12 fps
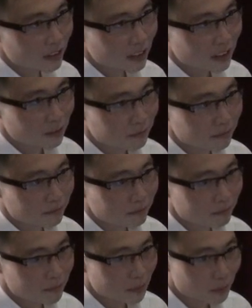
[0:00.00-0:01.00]

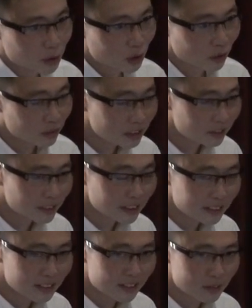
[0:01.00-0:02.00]
the majority of
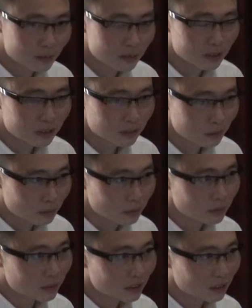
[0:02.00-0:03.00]
dentists do not do